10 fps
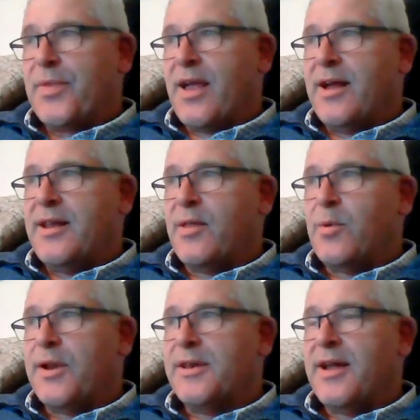Another
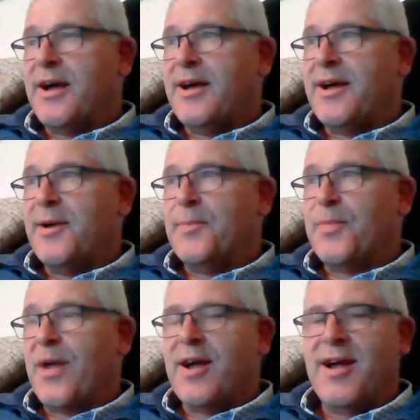one I
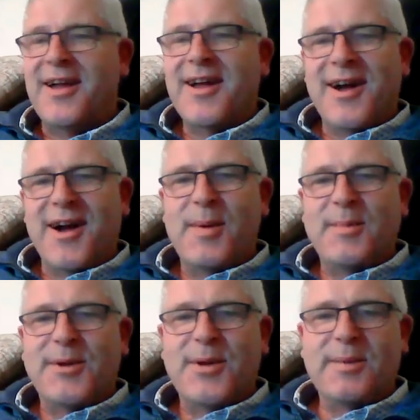
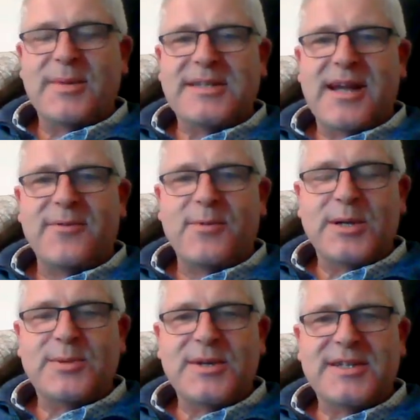remember doing myself,
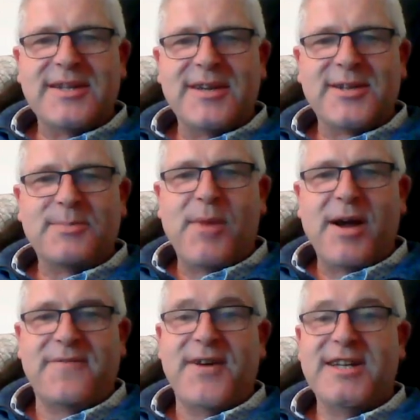which was my